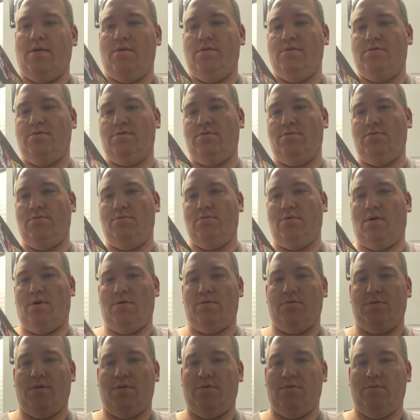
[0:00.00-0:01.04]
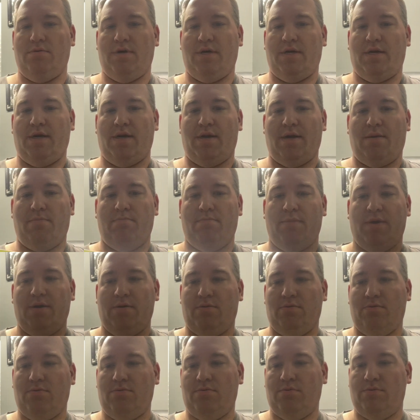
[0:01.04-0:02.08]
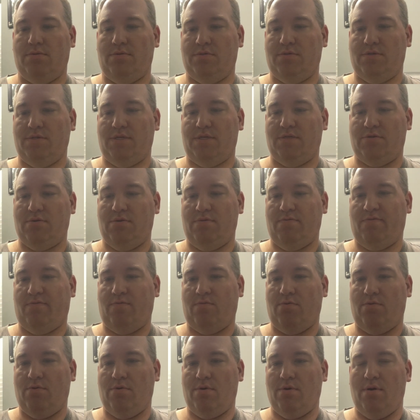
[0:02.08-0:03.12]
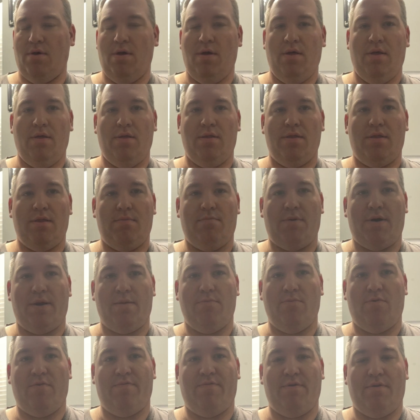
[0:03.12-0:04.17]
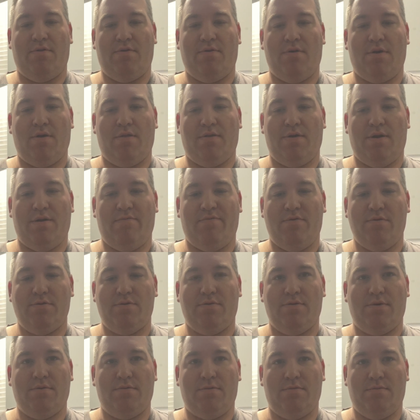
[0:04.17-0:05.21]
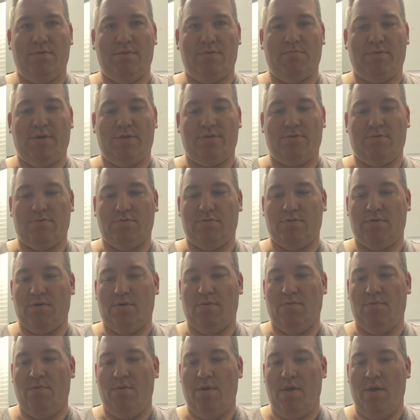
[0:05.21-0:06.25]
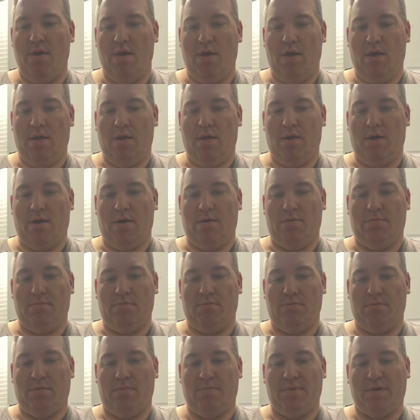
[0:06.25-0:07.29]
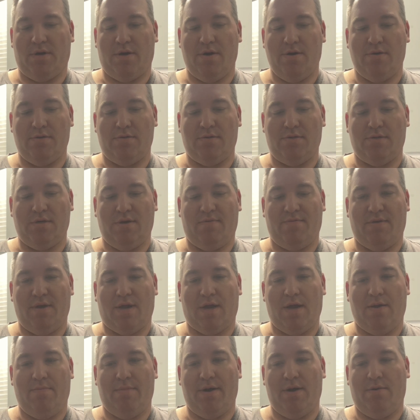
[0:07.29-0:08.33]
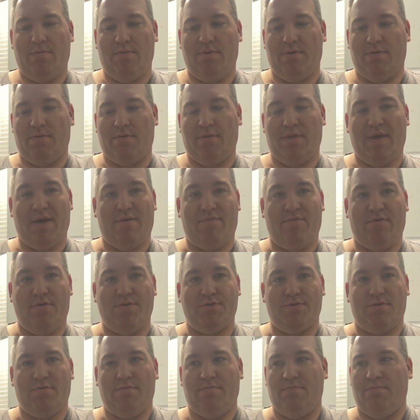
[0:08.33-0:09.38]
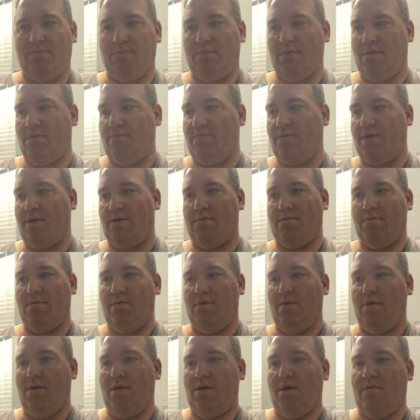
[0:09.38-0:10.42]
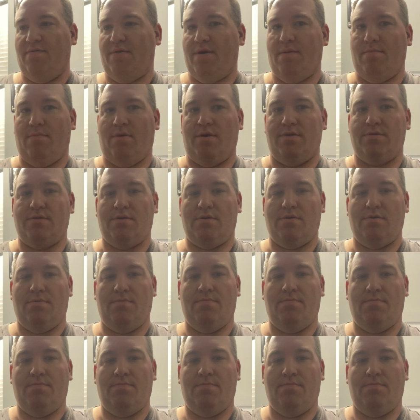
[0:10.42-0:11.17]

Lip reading: as you all know, they did a metal Snizzard for the Mighty Morphin 30th anniversary special. So I'll be curious to see if they come out with that version of that monster.